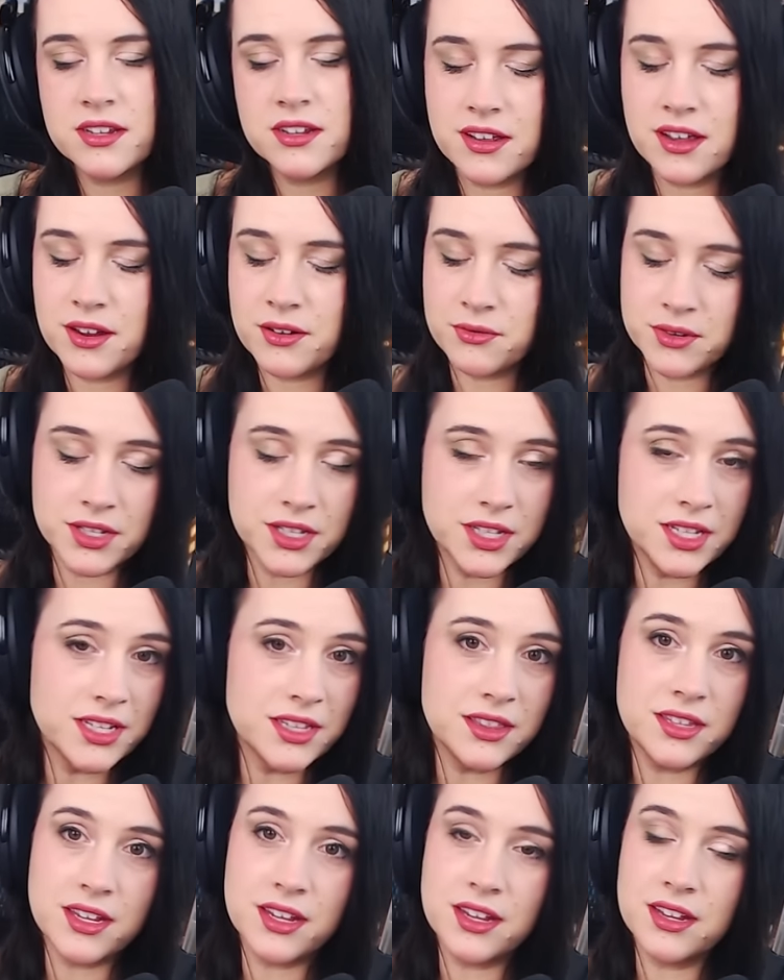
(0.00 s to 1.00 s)
I really
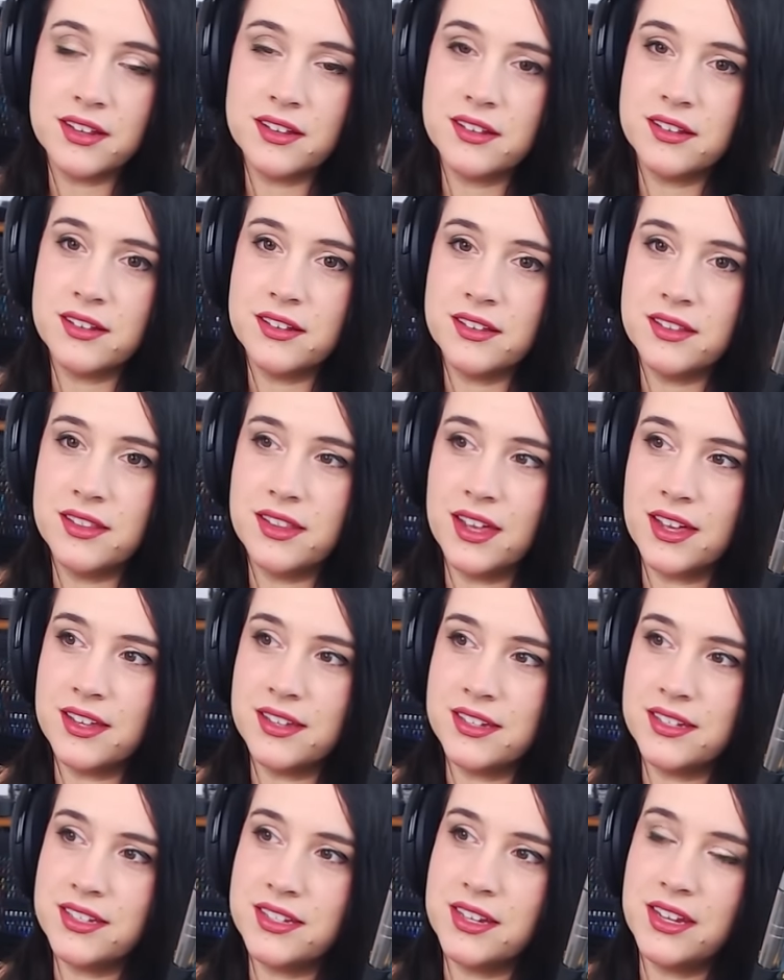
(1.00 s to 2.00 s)
think
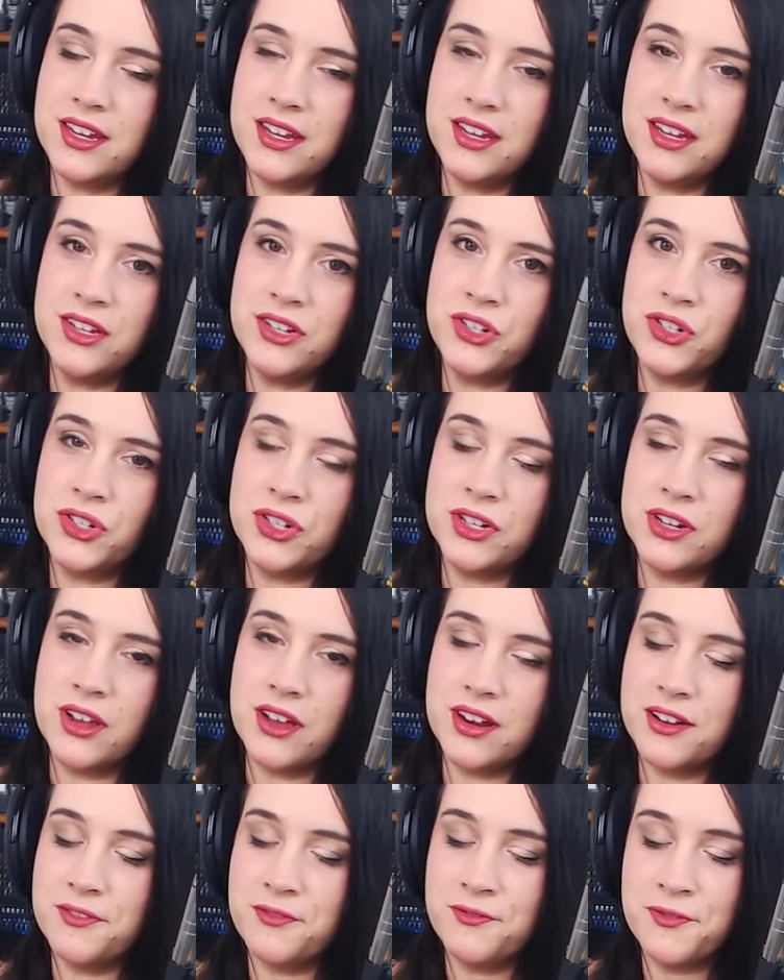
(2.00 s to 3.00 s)
that he should not
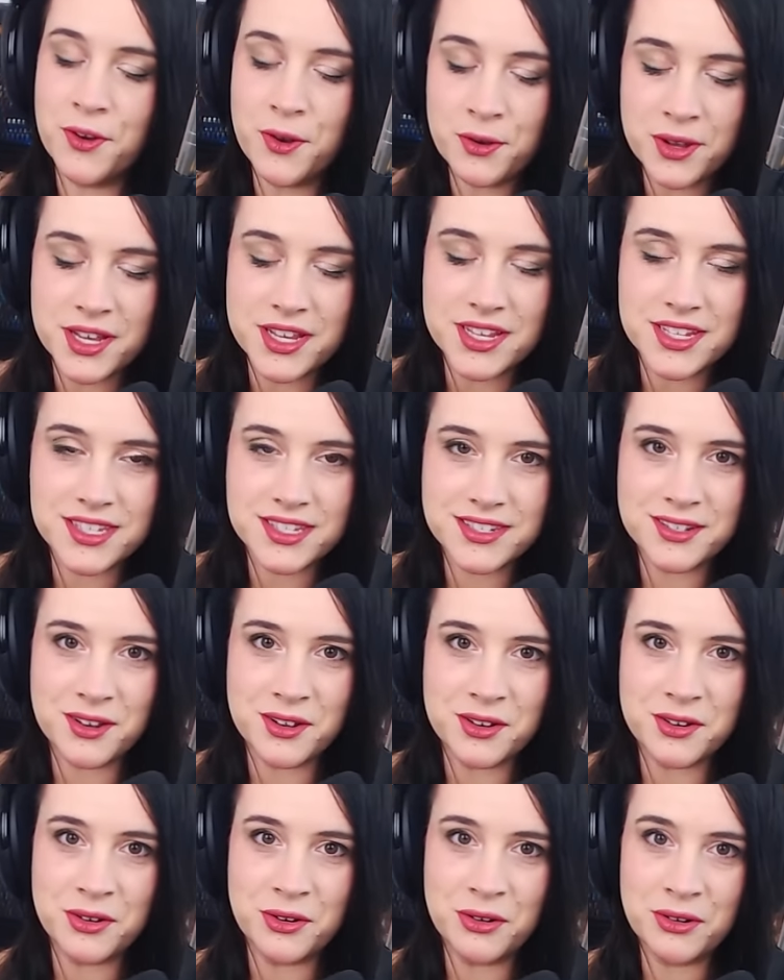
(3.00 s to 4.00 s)
have focused
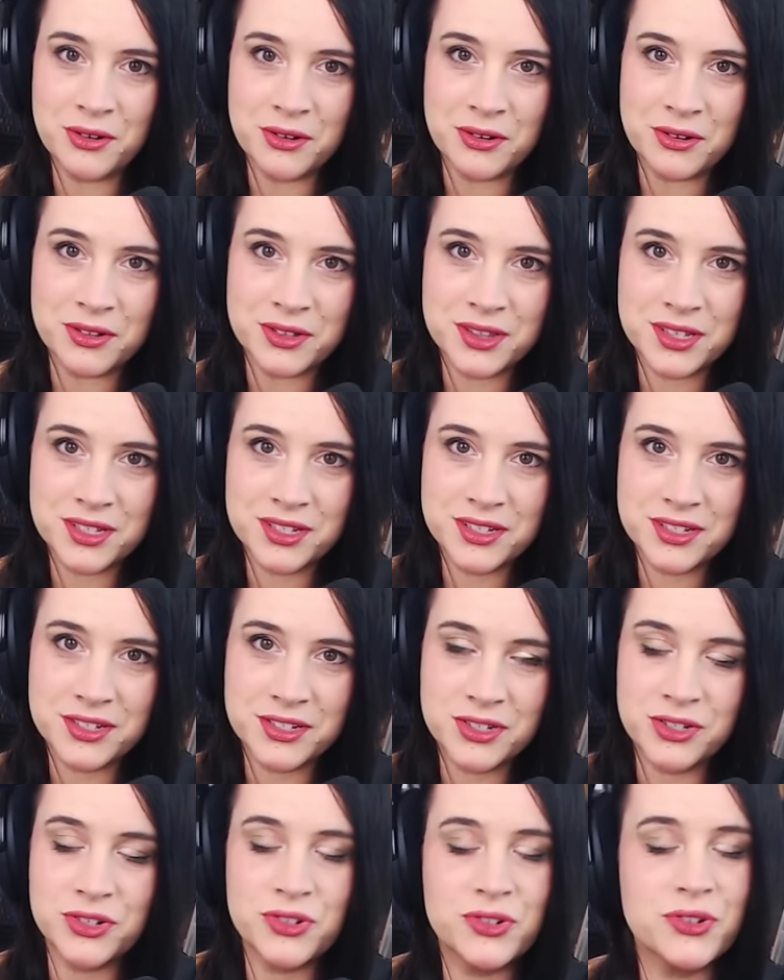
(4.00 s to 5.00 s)
on Earth
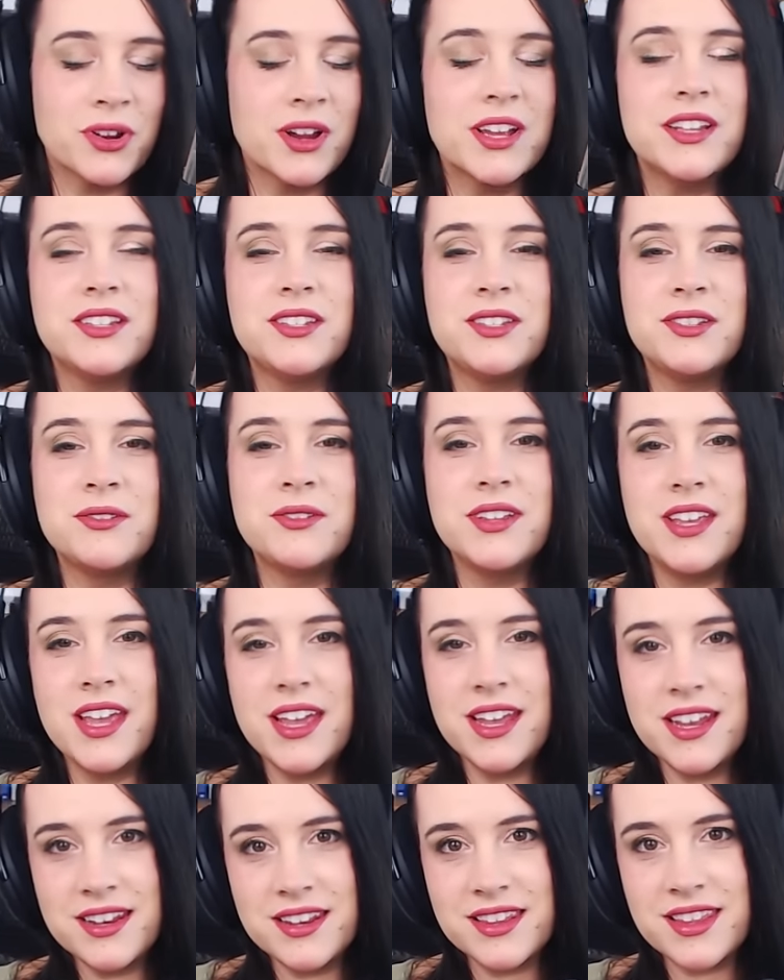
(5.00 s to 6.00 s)
to try to
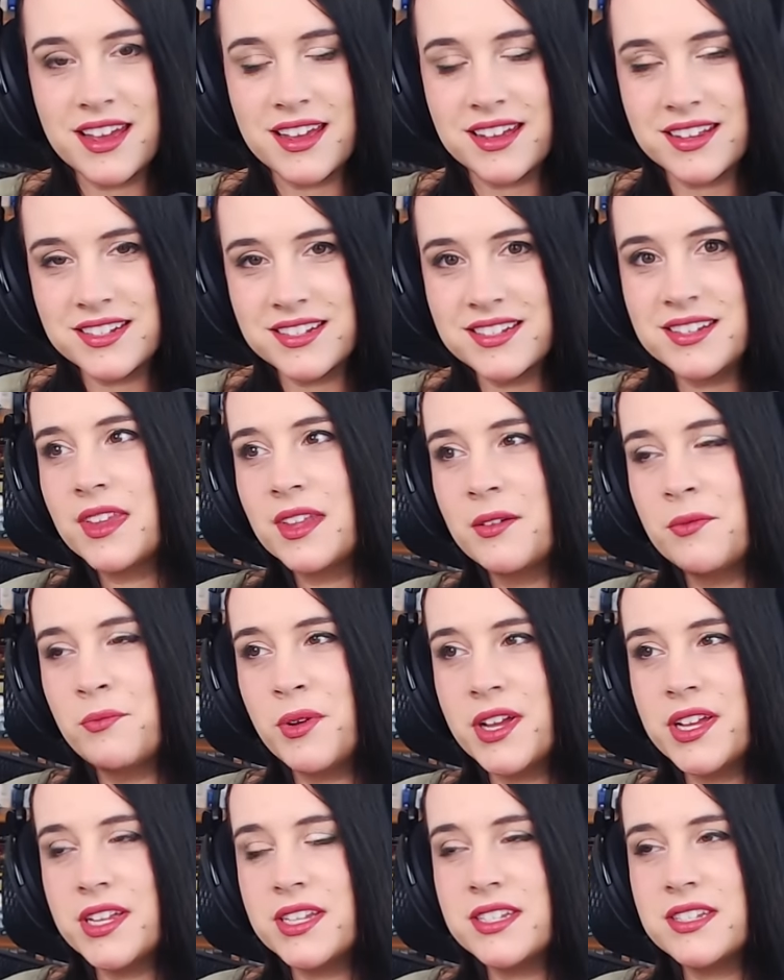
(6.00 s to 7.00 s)
gain that,
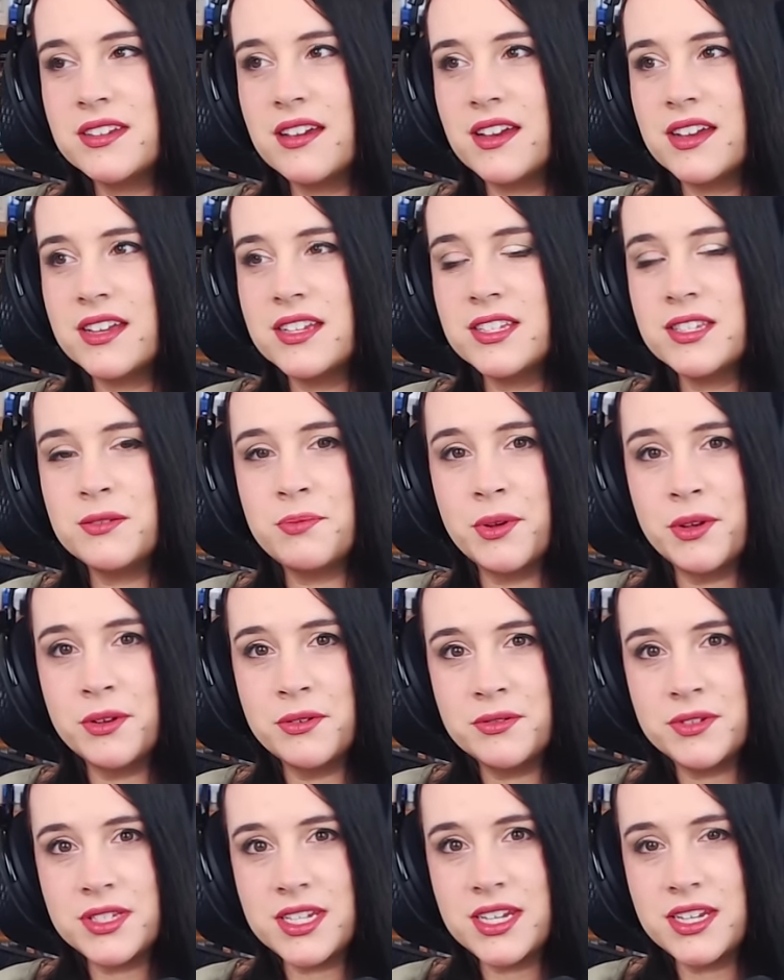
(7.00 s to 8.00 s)
but I
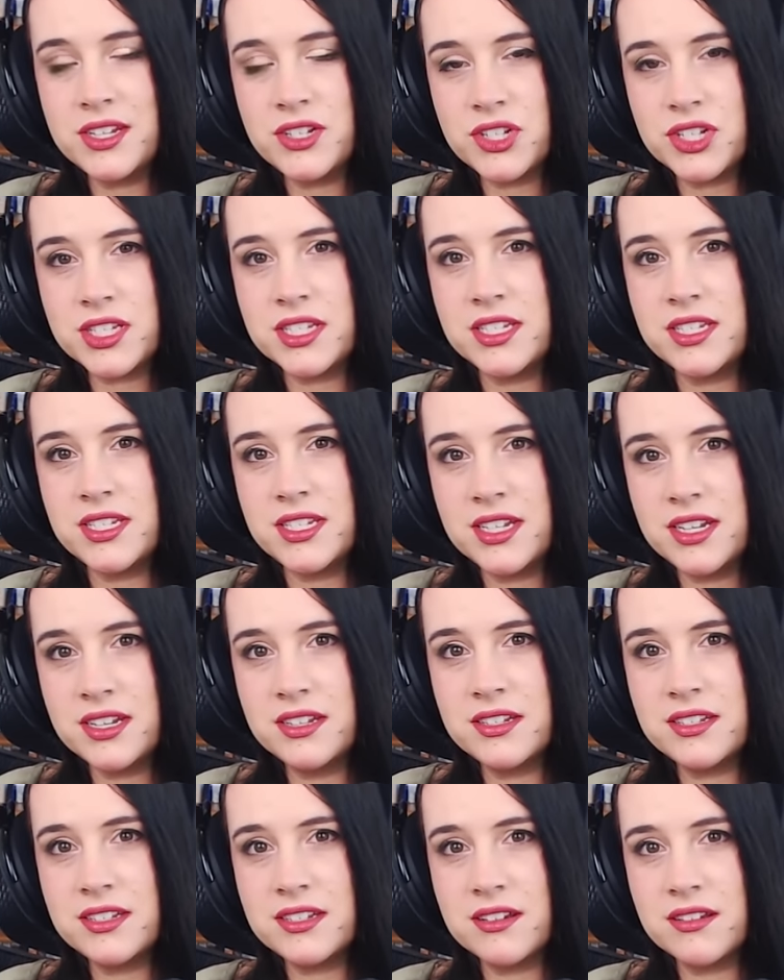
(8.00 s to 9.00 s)
suppose he just didn't